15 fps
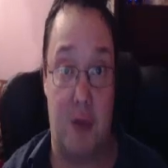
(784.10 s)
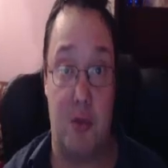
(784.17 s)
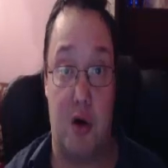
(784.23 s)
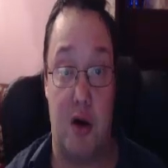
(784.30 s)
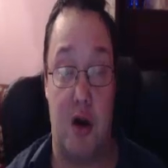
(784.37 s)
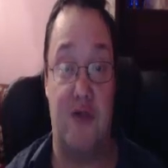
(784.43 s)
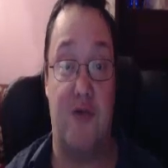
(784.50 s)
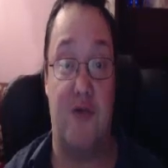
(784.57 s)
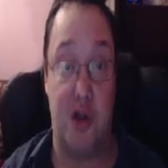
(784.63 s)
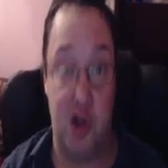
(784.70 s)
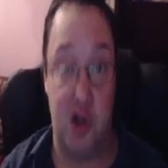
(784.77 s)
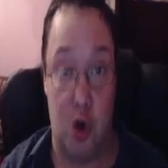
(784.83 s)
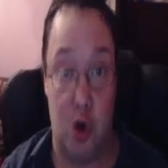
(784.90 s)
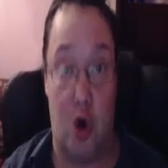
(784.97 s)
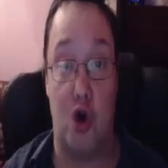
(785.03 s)
not only for
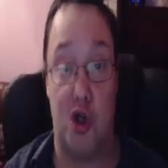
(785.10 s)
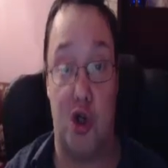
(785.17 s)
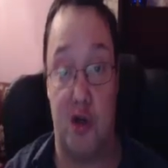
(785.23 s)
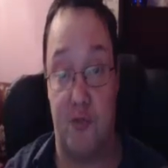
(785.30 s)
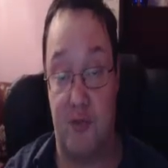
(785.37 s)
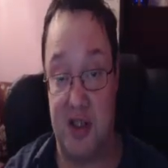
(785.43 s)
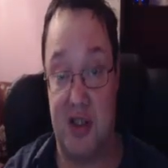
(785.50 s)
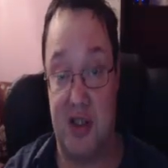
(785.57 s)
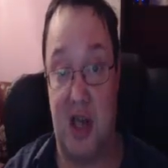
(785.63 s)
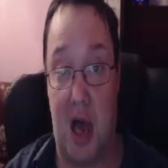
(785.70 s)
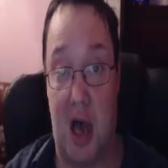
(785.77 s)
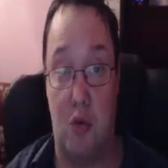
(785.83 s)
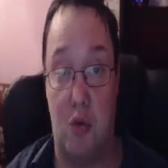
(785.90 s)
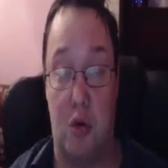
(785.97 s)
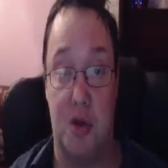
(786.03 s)
George and for
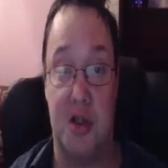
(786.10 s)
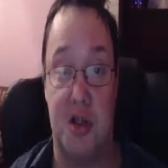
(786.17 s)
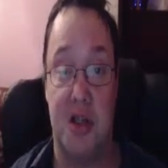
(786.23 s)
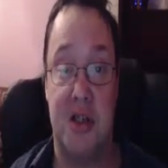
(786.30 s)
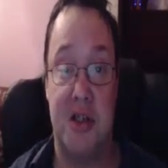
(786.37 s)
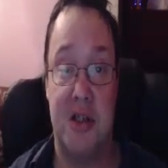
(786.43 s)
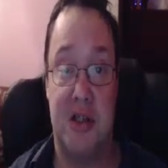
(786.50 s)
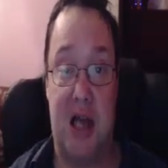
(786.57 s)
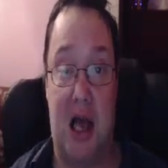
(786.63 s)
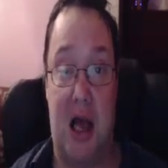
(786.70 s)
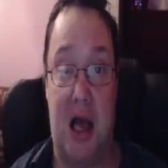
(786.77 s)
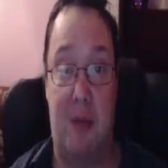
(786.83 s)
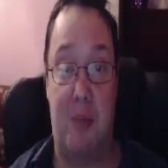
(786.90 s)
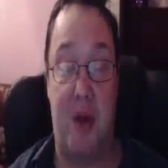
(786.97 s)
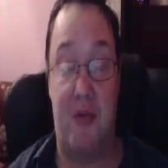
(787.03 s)
Star Wars,
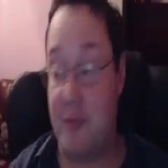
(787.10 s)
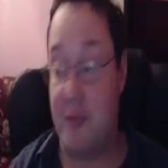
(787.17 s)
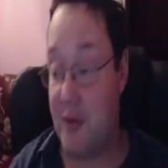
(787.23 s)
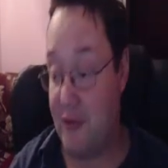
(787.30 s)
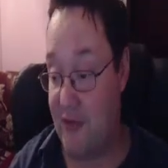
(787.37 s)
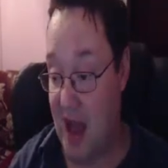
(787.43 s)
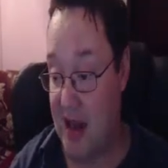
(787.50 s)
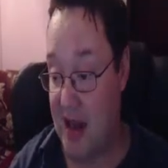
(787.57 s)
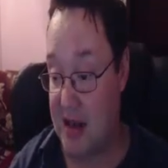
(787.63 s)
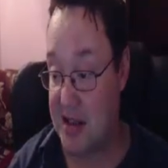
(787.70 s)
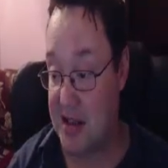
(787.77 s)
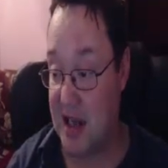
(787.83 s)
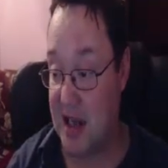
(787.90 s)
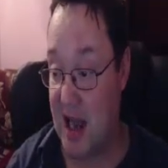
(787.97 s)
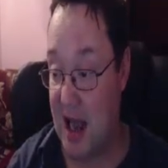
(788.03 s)
but for the
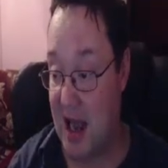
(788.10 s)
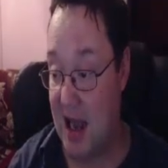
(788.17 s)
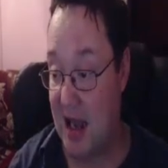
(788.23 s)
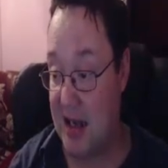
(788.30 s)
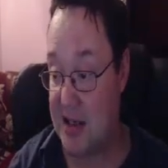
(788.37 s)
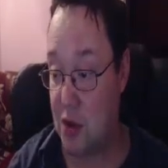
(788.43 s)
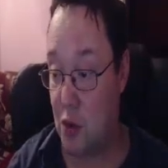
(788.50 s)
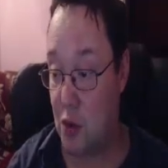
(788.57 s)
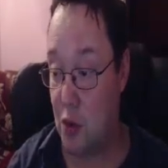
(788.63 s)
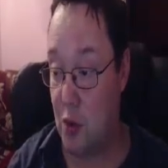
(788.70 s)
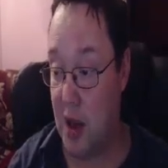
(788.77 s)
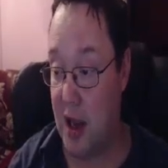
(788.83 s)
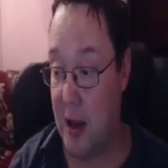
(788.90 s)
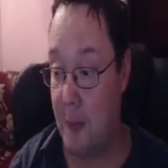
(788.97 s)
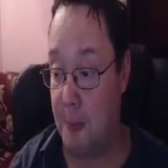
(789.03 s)
fans as
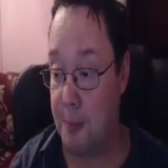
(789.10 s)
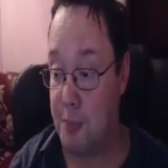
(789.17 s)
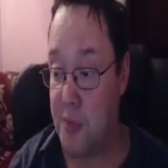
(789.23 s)
well.